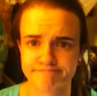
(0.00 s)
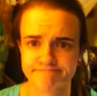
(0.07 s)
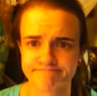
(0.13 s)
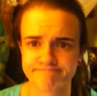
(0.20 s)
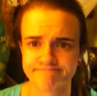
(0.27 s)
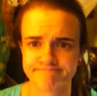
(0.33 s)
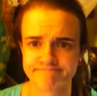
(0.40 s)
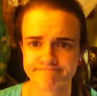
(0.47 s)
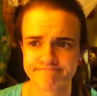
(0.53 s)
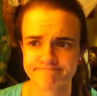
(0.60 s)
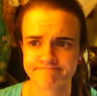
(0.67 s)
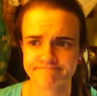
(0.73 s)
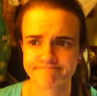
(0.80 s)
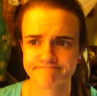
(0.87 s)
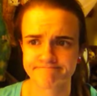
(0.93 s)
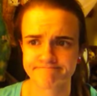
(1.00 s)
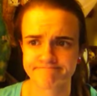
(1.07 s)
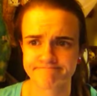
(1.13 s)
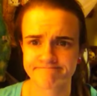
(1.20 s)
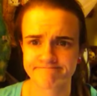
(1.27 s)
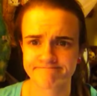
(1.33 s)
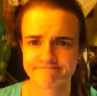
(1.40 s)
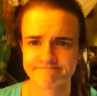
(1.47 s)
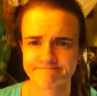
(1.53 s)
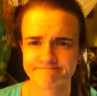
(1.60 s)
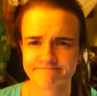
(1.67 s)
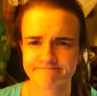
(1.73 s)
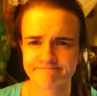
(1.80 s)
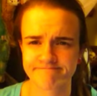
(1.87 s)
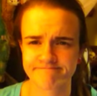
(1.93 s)

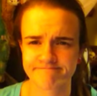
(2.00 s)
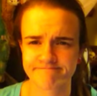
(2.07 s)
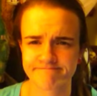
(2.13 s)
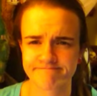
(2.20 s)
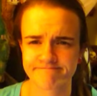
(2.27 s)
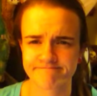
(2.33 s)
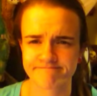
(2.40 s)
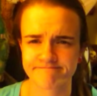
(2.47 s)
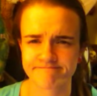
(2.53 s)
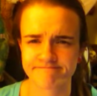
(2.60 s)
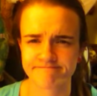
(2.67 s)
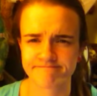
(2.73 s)
Nobody speaks.